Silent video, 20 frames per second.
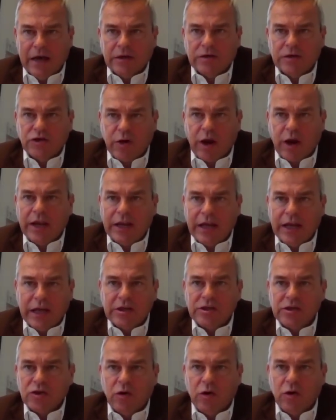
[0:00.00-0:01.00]

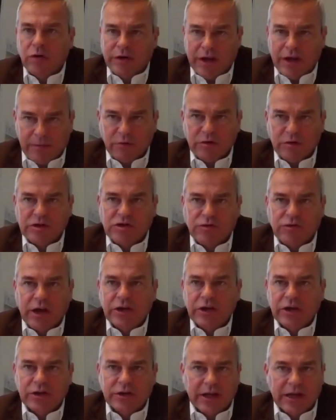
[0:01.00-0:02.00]
trainings or
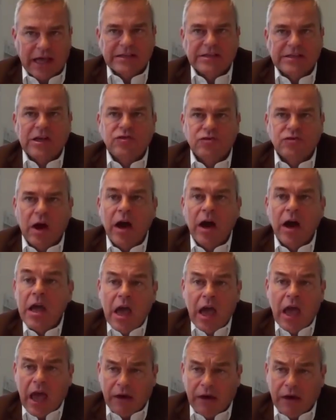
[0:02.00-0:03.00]
demonstration, etc.
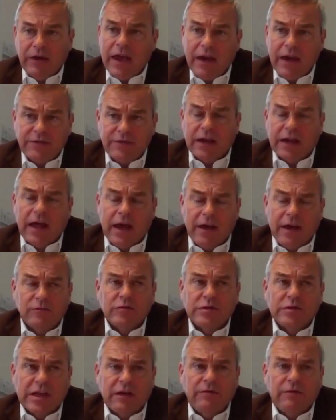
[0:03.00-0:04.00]
And we have done, I have to
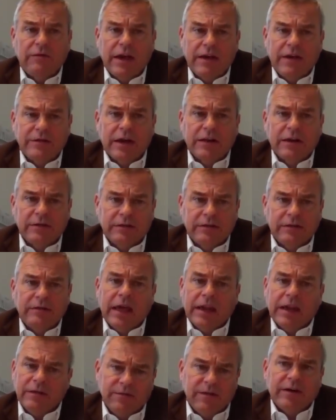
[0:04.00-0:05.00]
say, we have done
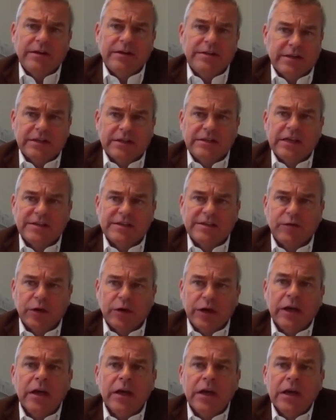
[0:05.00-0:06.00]
that very
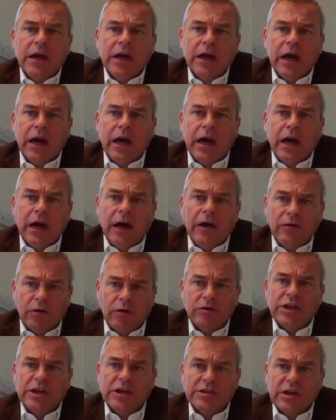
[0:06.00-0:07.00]
successfully. Not
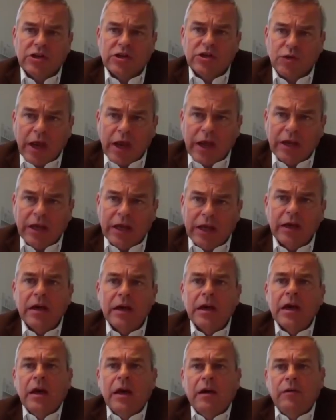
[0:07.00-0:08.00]
just the training,
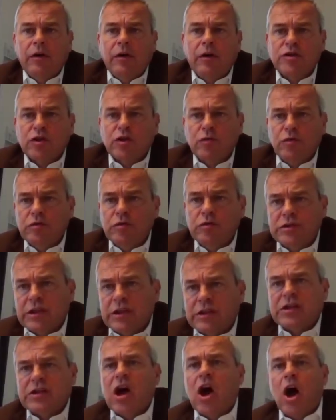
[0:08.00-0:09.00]
we also use the
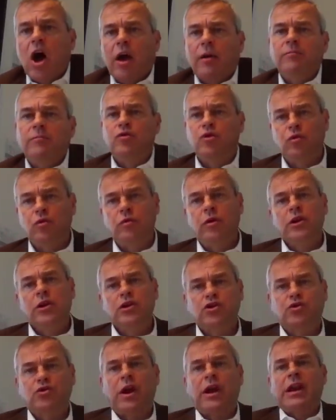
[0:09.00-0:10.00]
time to
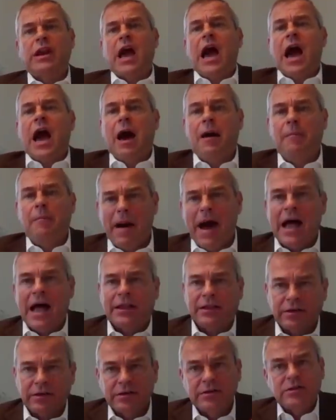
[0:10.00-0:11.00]
train our
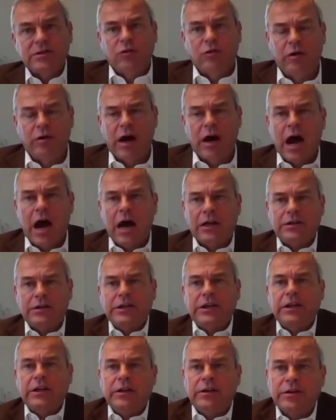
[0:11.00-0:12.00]
partners or our
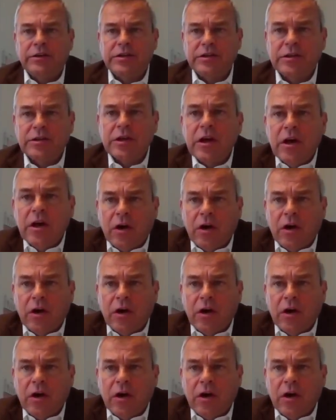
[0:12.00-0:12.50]
dealers